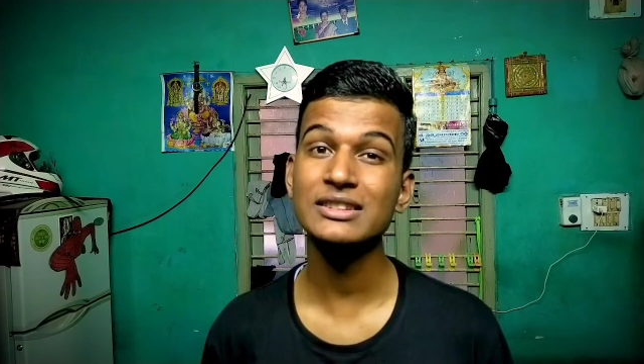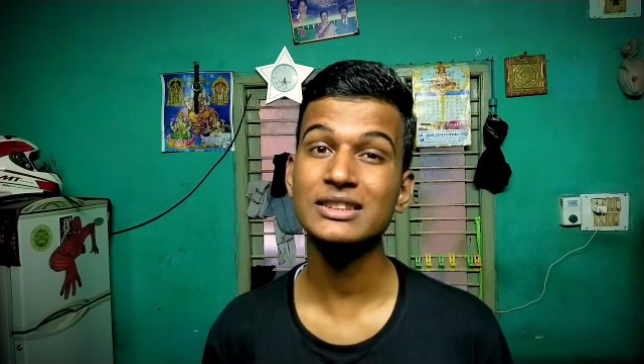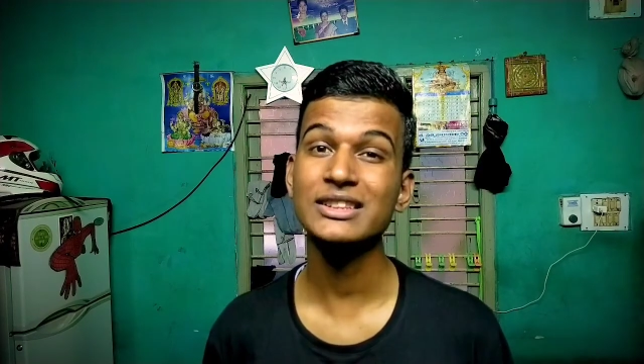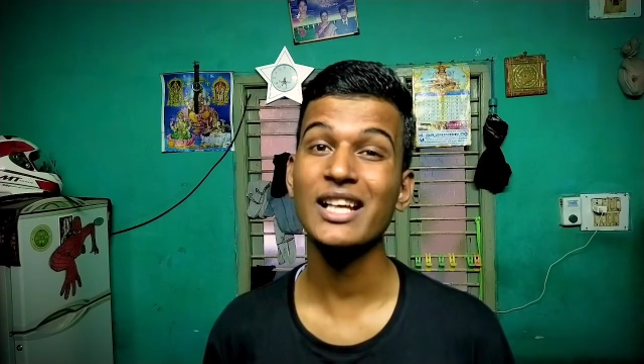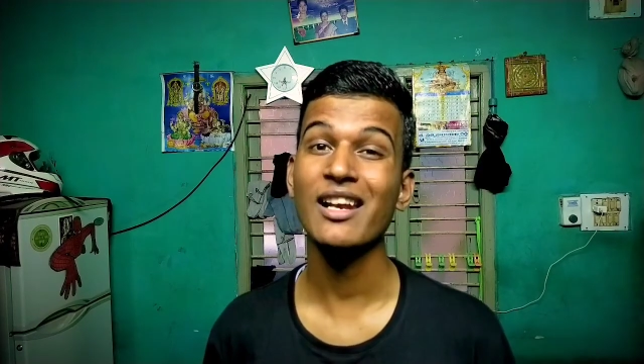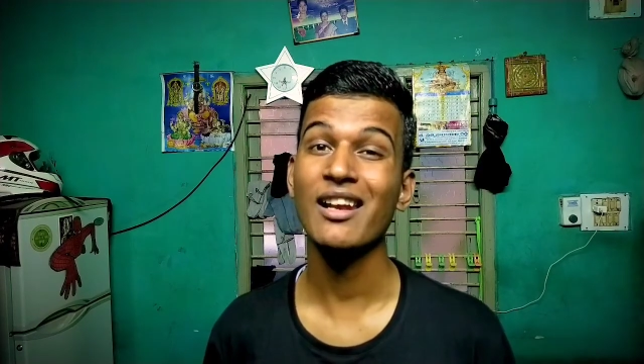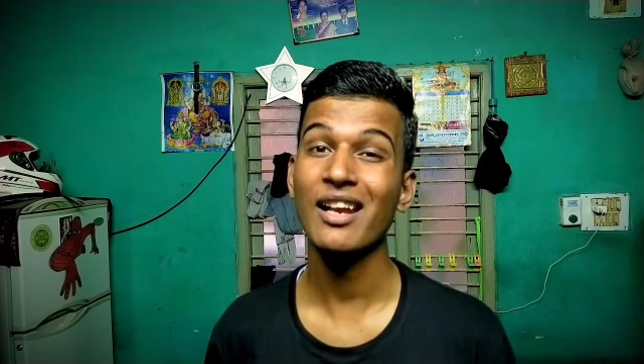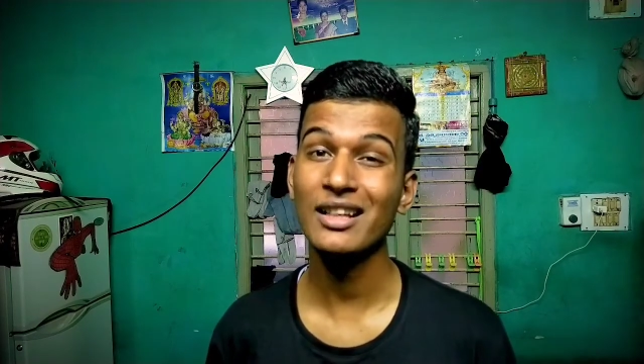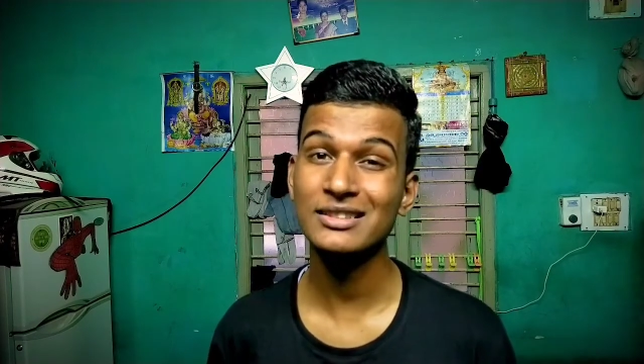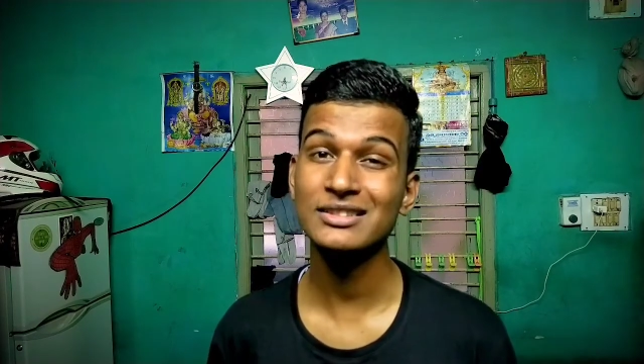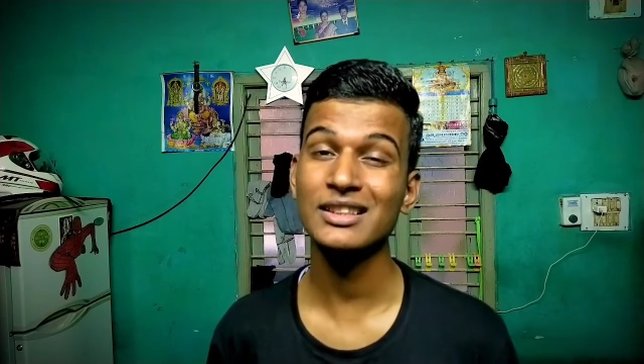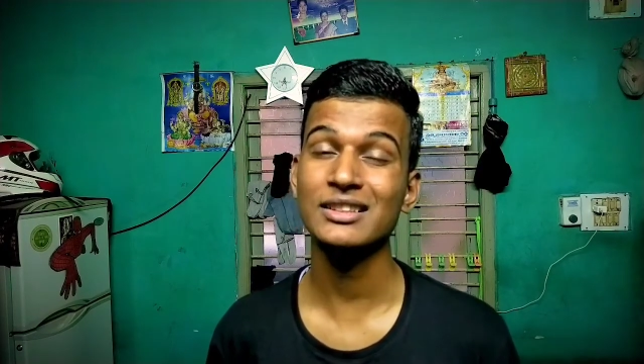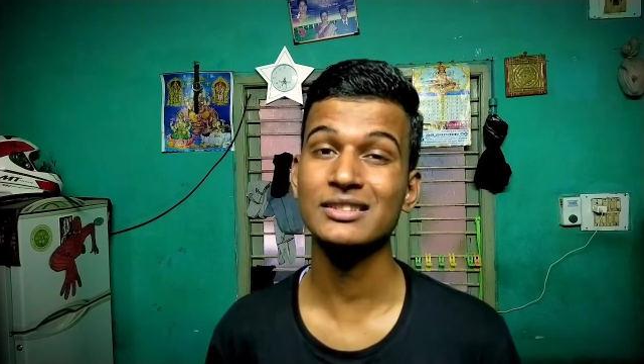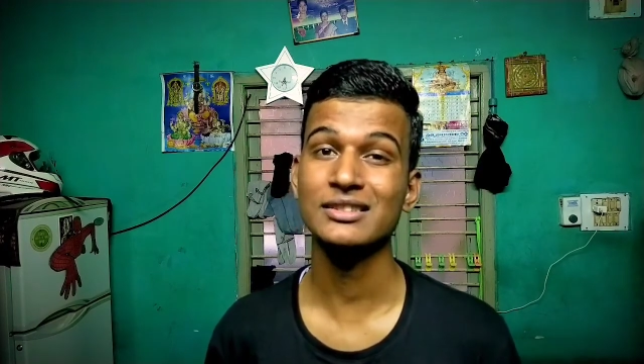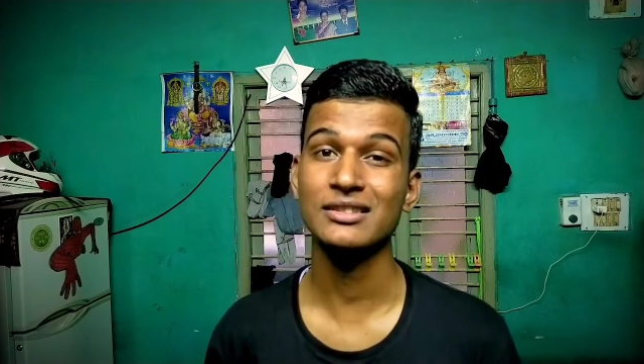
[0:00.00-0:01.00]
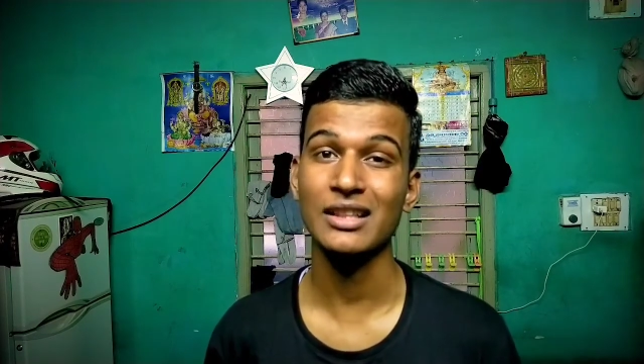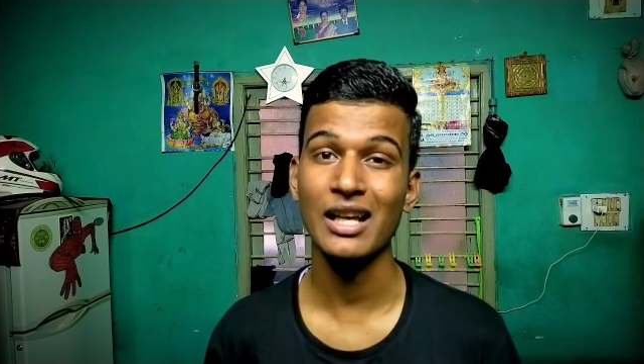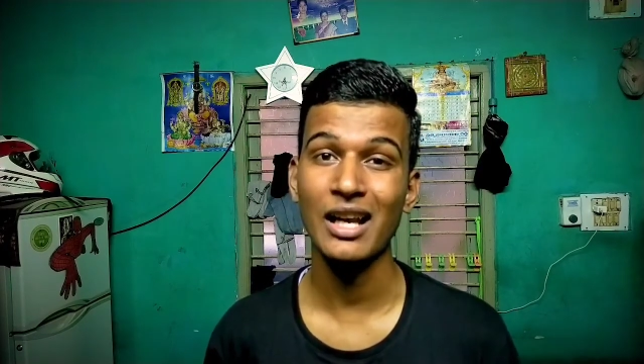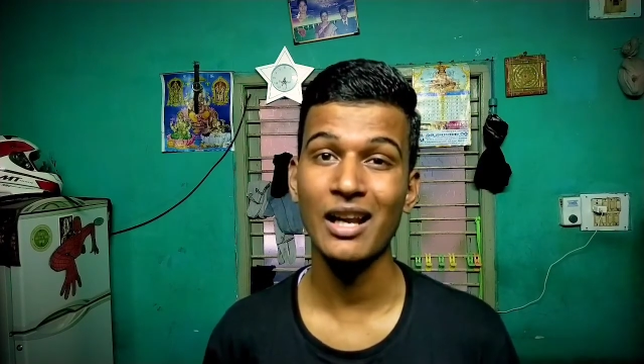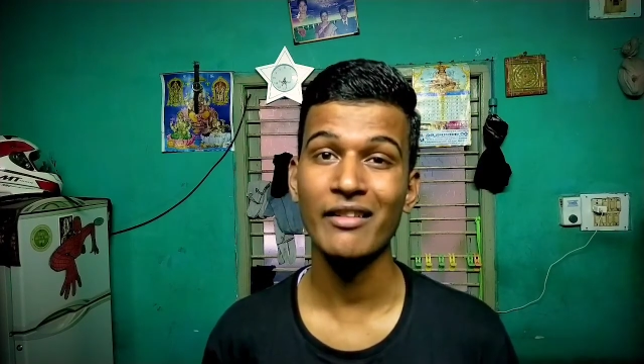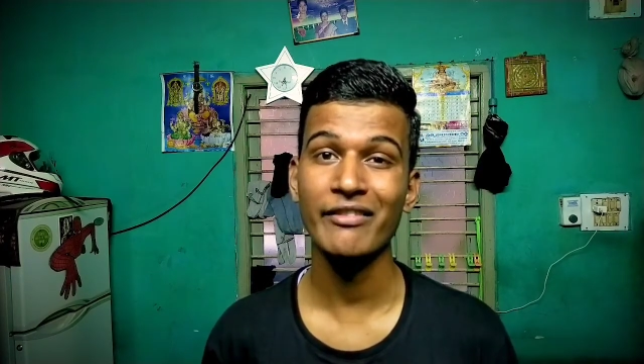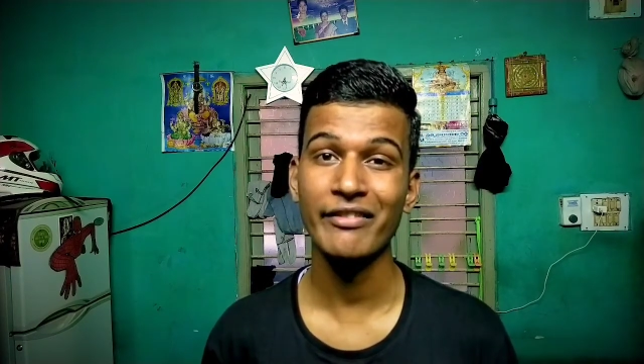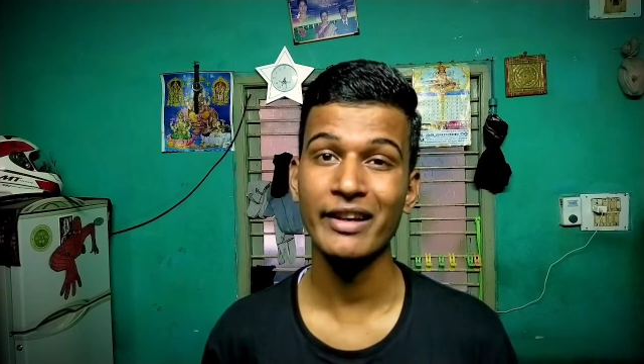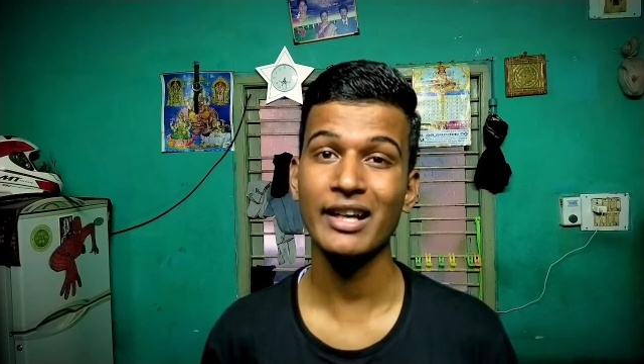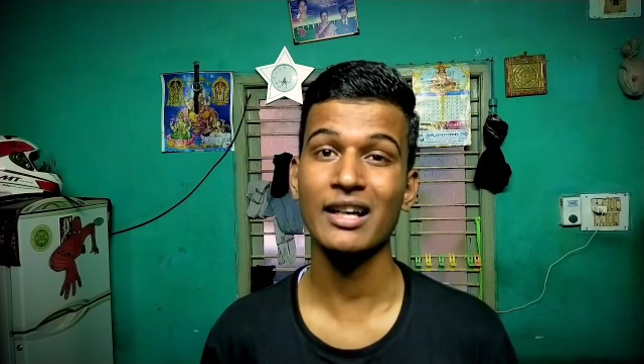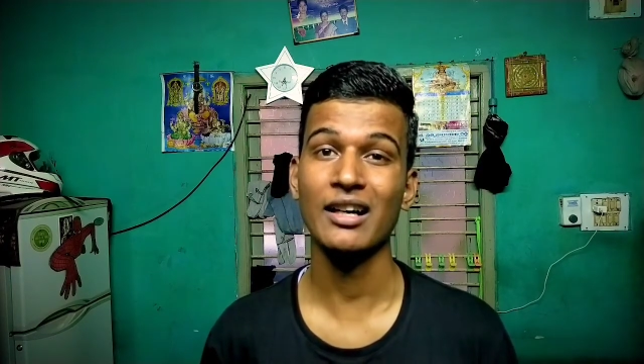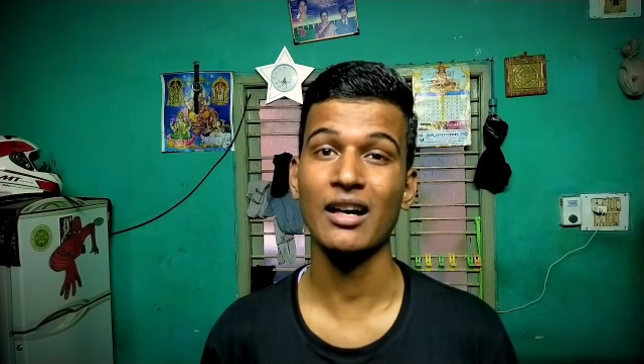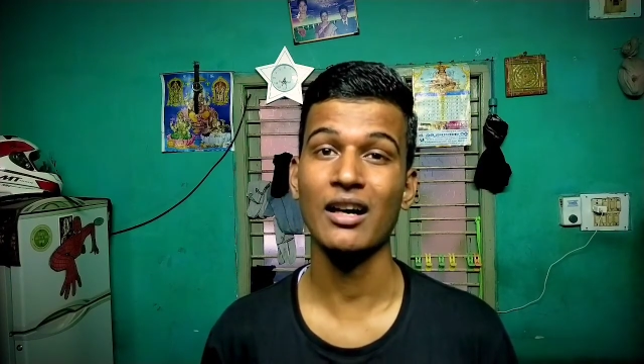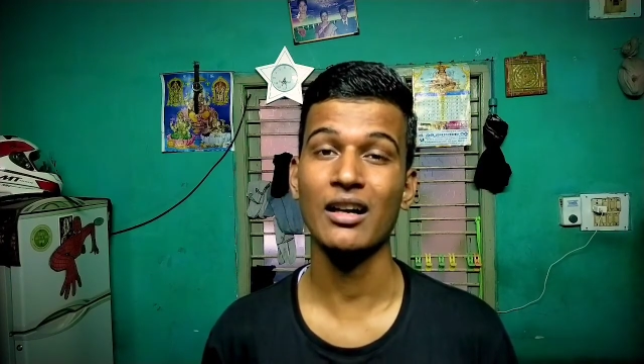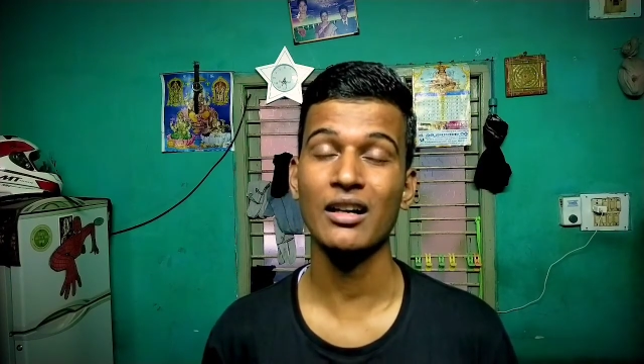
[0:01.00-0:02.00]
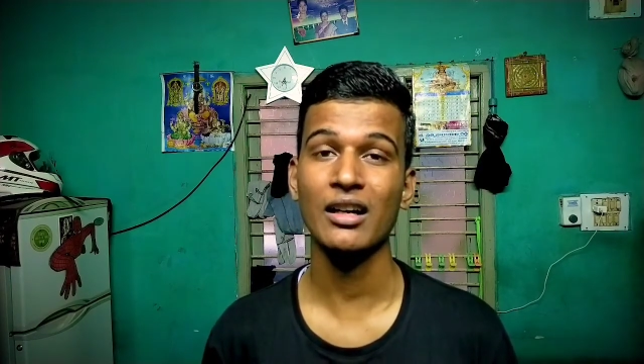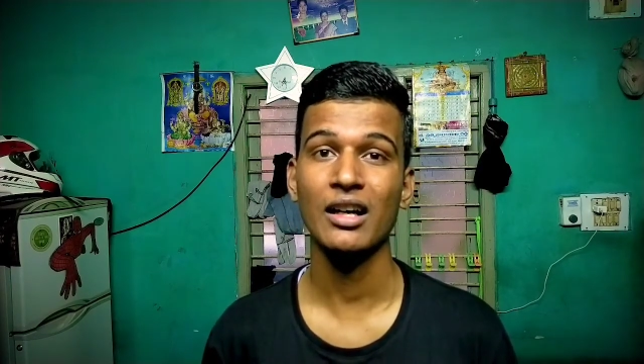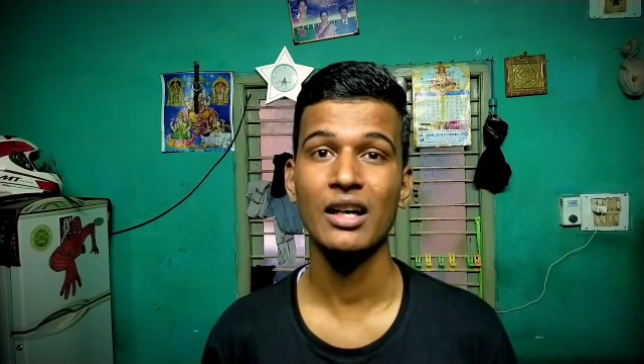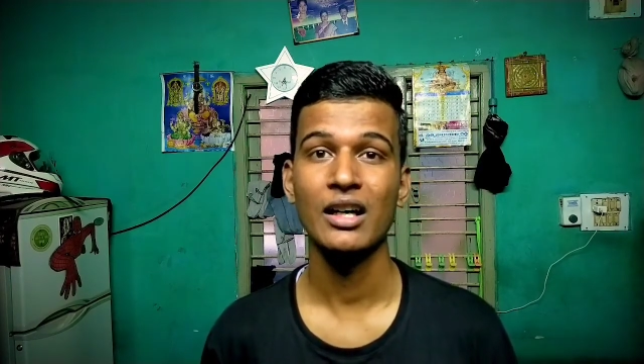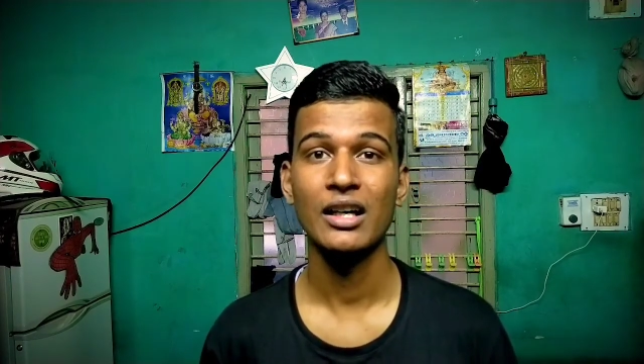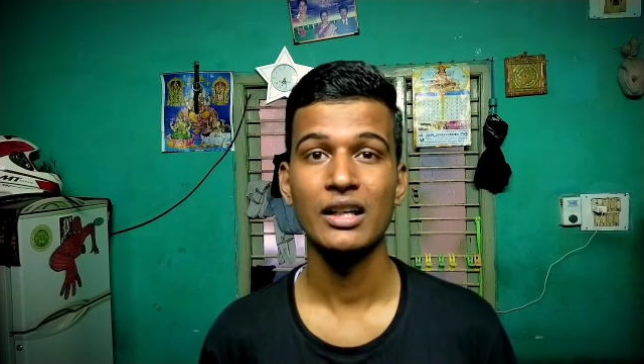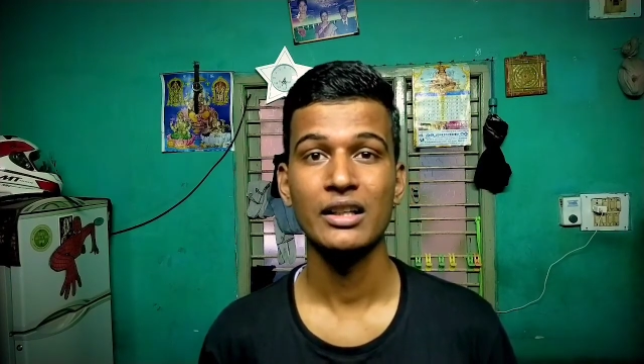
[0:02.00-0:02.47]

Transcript: see a Lexus L F A car